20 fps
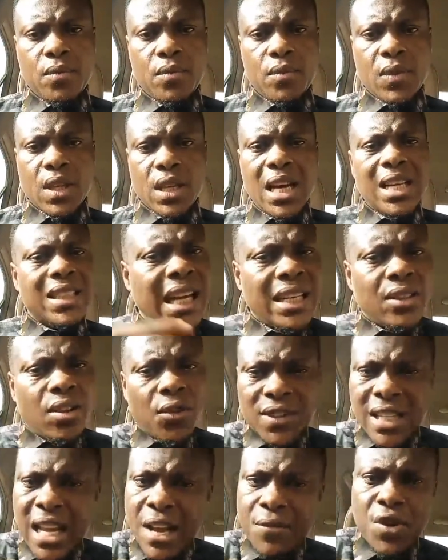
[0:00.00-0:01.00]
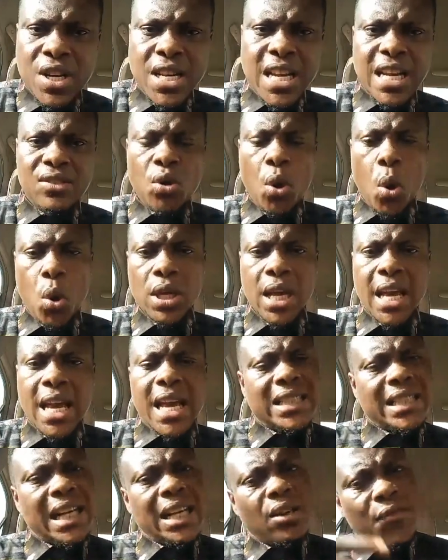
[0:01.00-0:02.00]
A child of 7 years old,
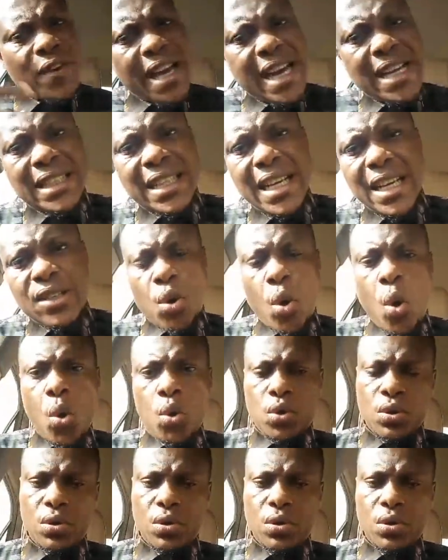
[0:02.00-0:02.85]
a child of 8 years old.